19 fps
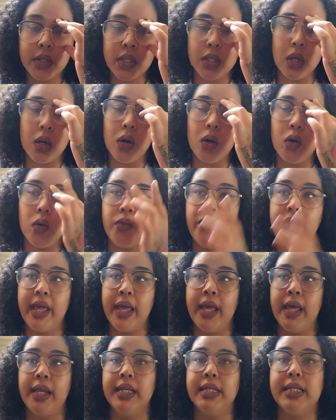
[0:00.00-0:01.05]
So
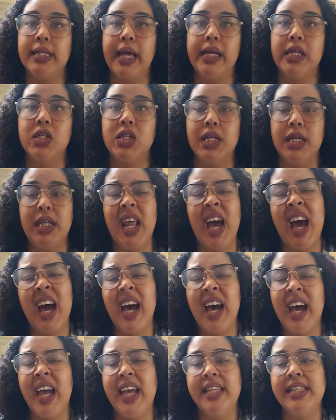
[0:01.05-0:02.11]
then it's like she
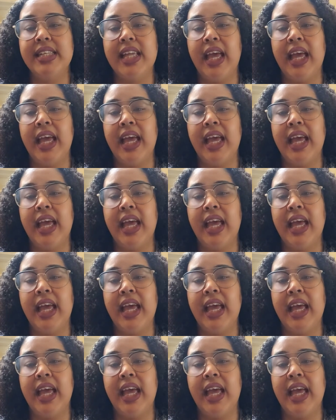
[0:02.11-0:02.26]
dies,